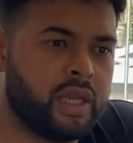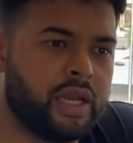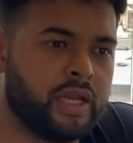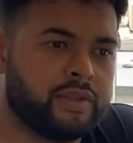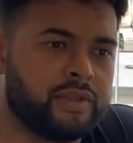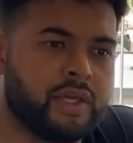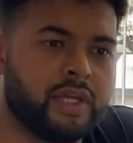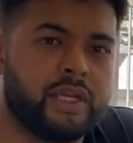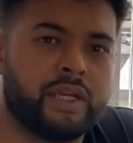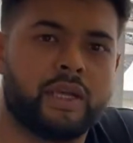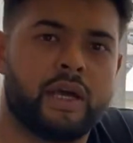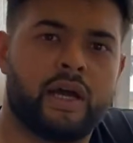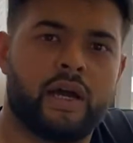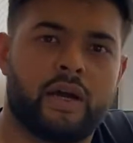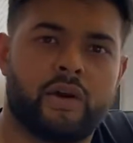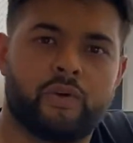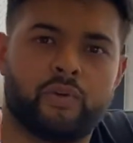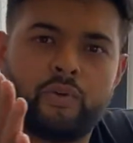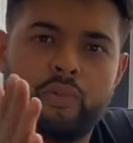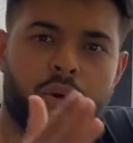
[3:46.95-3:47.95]
And then
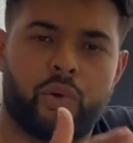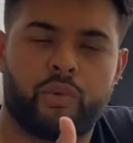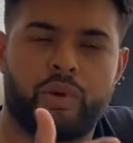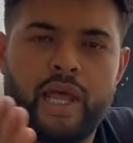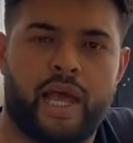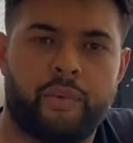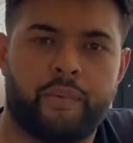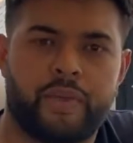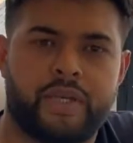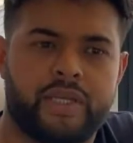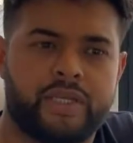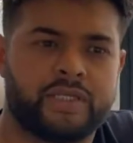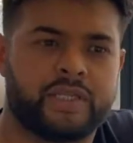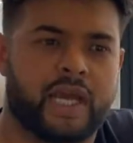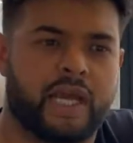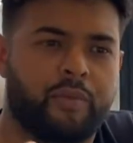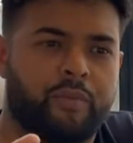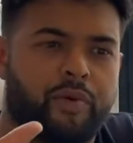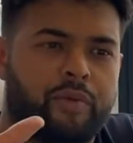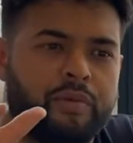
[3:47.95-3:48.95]
what will happen is
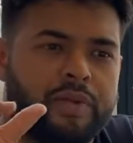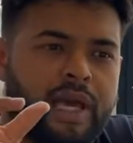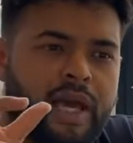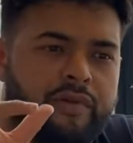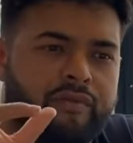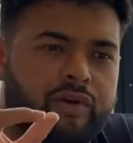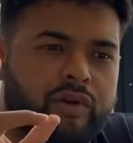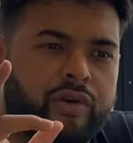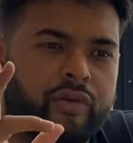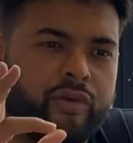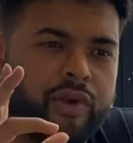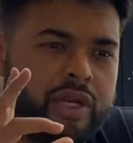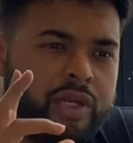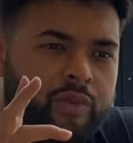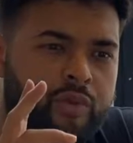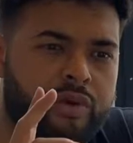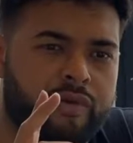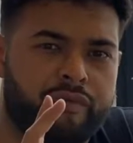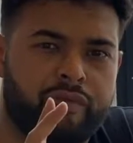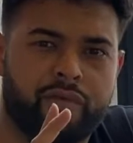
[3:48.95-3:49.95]
I'll probably have
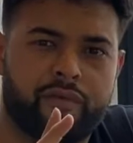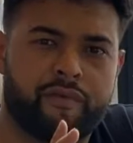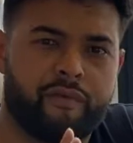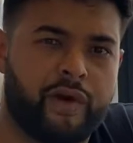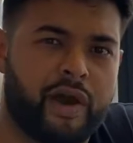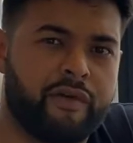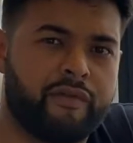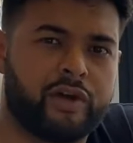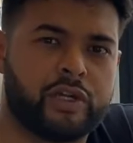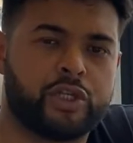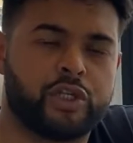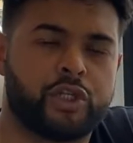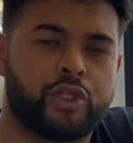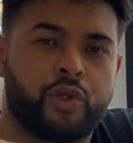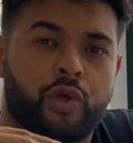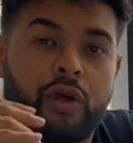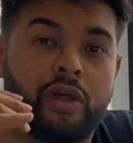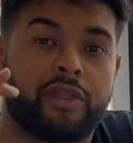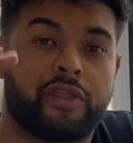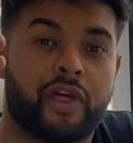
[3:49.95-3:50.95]
anywhere from 500
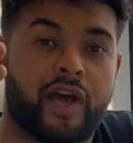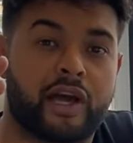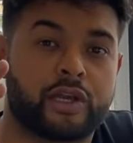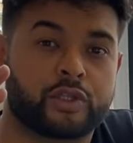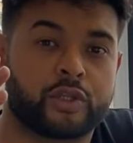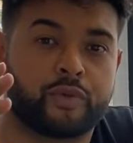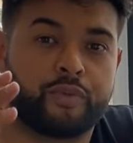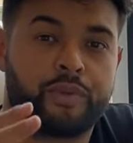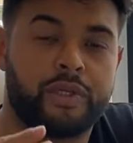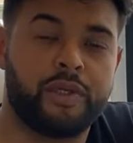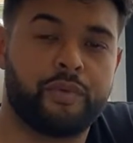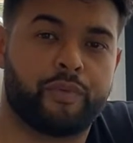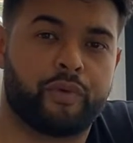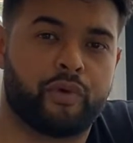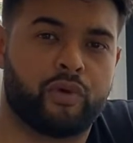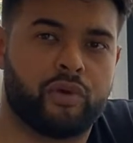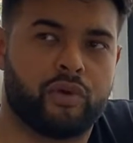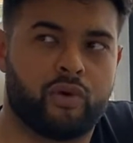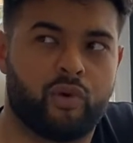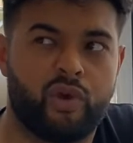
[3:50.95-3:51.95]
to 1,000
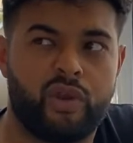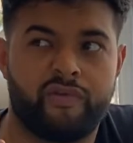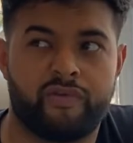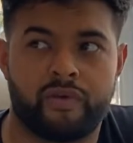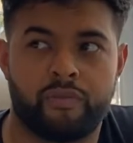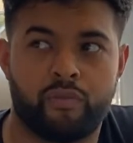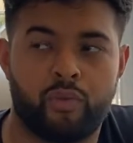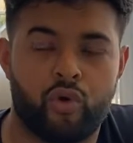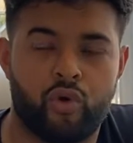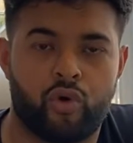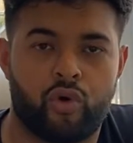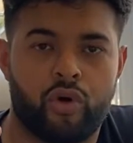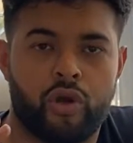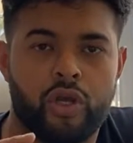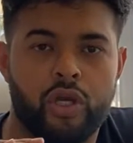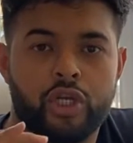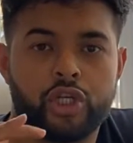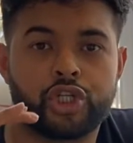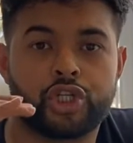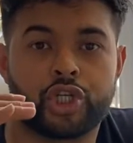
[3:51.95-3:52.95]
people or even more
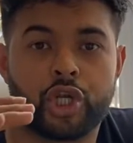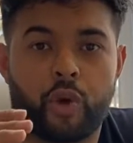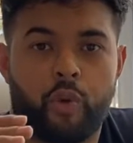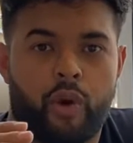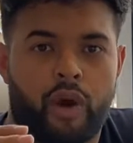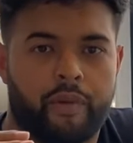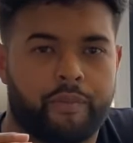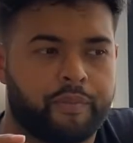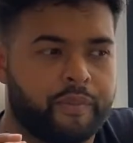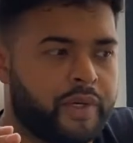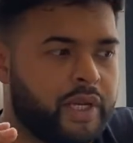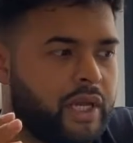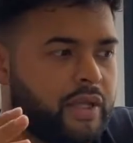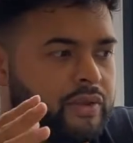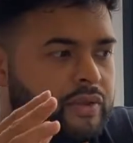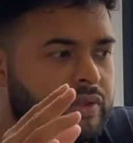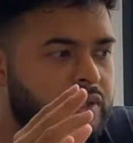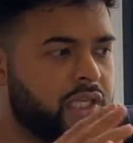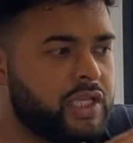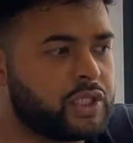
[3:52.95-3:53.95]
show up. Now,
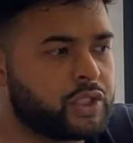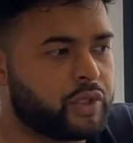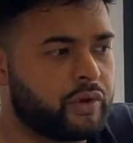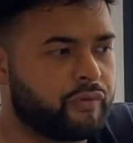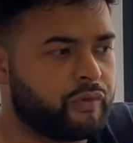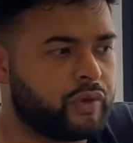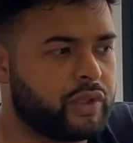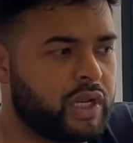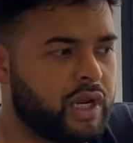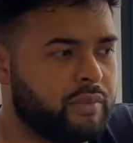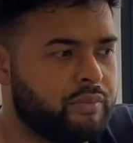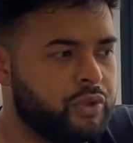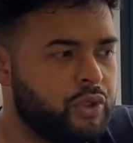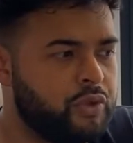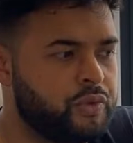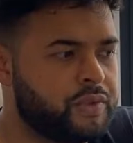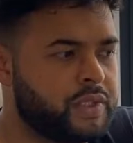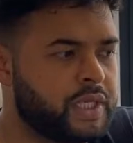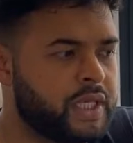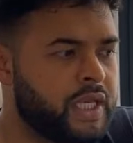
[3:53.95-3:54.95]
this software that I'm
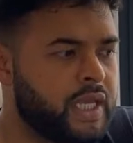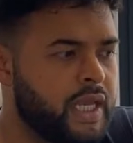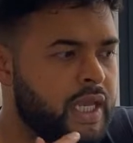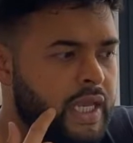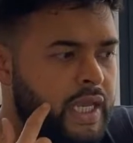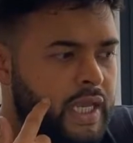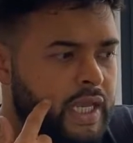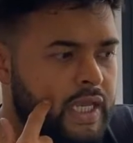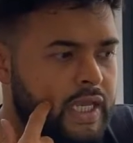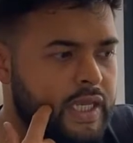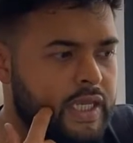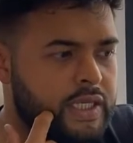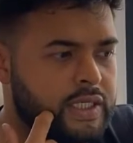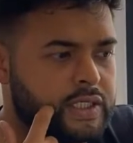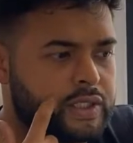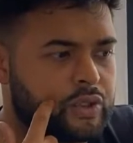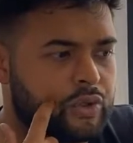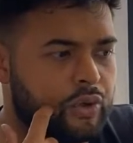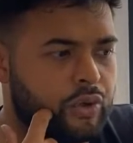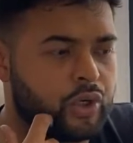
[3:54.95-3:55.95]
using
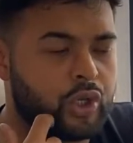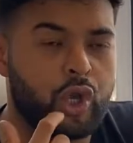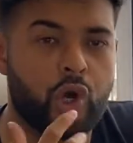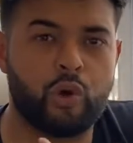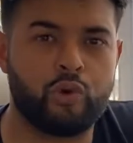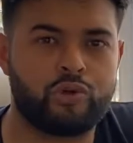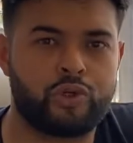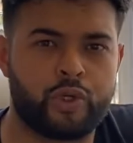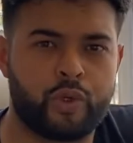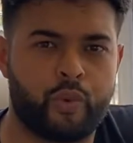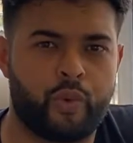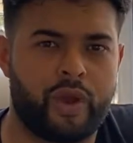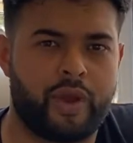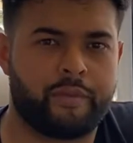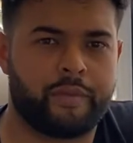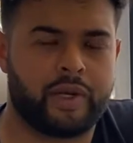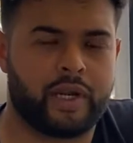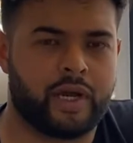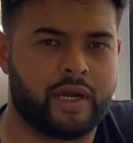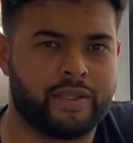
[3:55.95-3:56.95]
is called
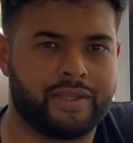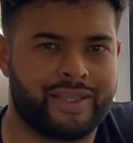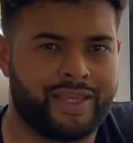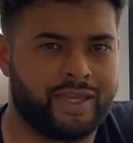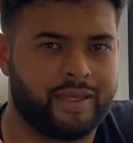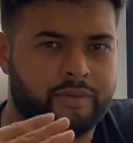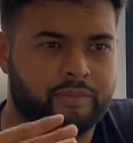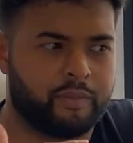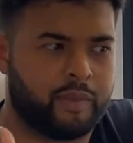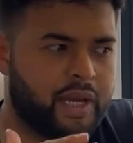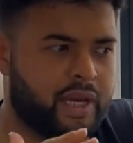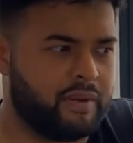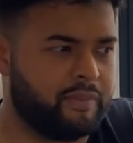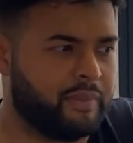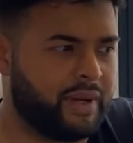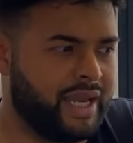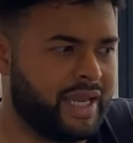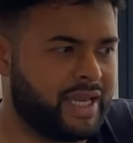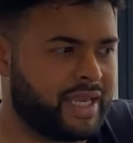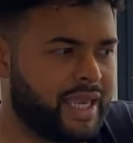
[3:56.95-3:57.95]
GoToWebinar, and
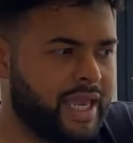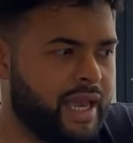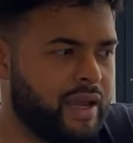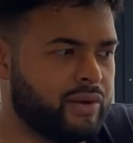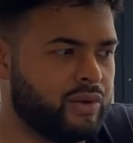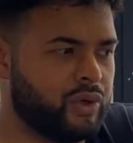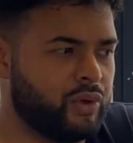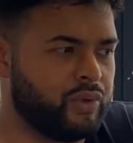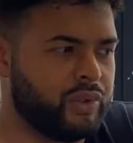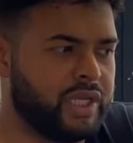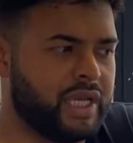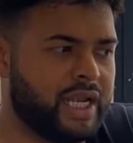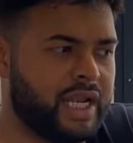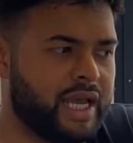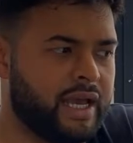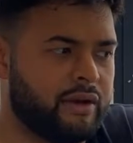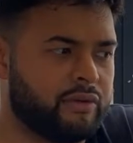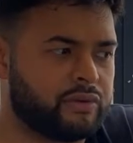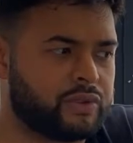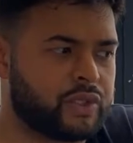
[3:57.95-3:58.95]
my account only
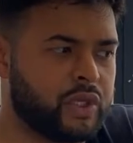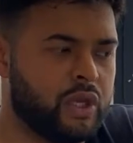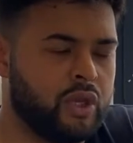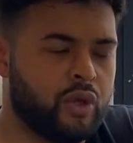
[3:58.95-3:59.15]
allows